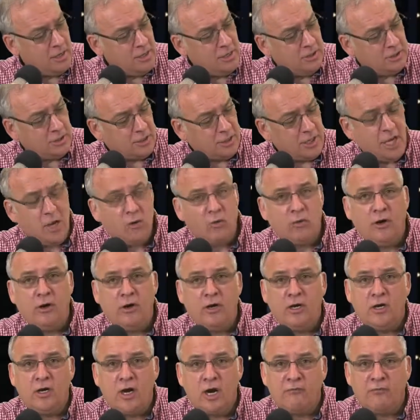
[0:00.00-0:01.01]
today we're going
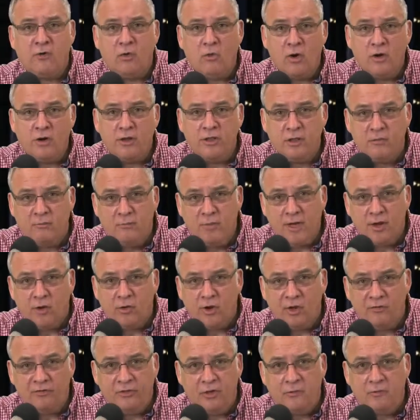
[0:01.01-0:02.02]
to cover one of the better
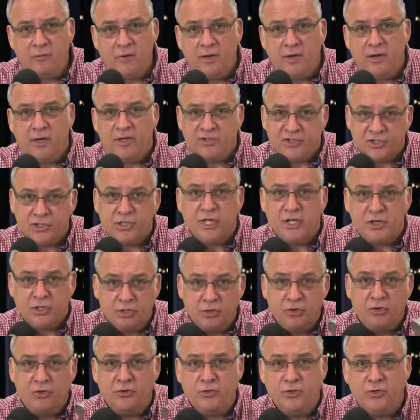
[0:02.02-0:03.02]
of them. Stay
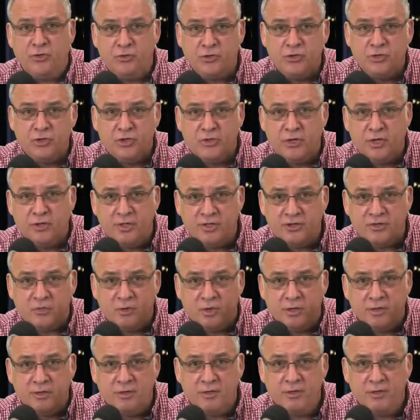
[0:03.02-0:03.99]
tuned. You'll enjoy this one.